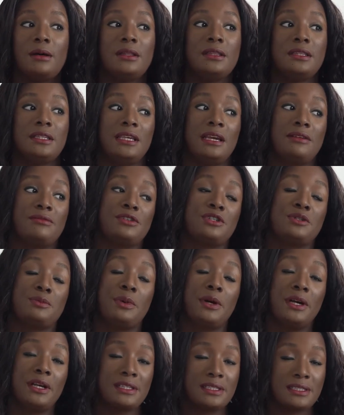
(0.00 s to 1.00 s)
the average
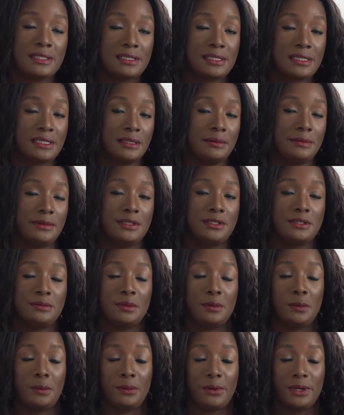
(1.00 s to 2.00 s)
person seems to
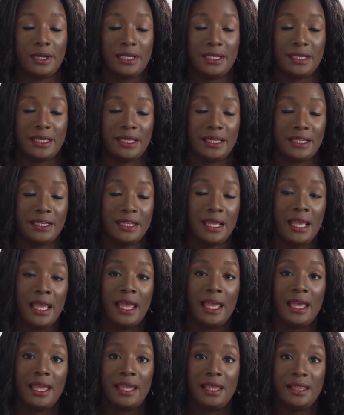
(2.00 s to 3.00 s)
be boiling it
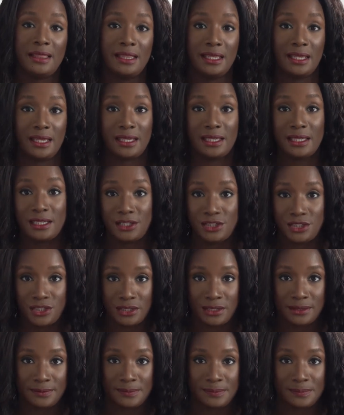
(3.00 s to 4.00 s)
in their
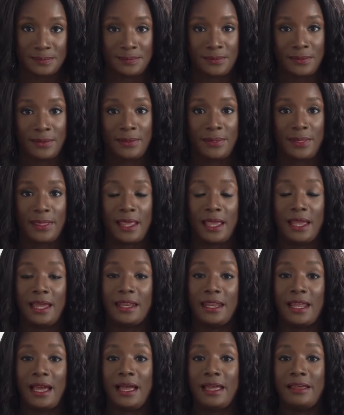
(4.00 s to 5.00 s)
kitchen,
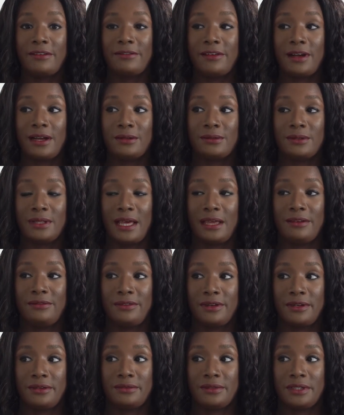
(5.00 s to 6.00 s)
and I found that
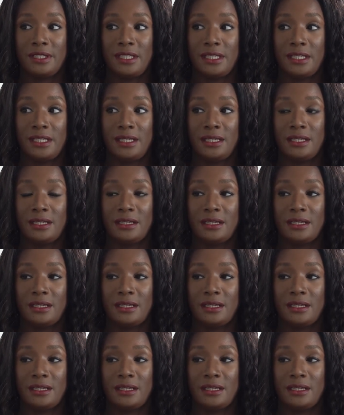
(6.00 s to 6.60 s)
very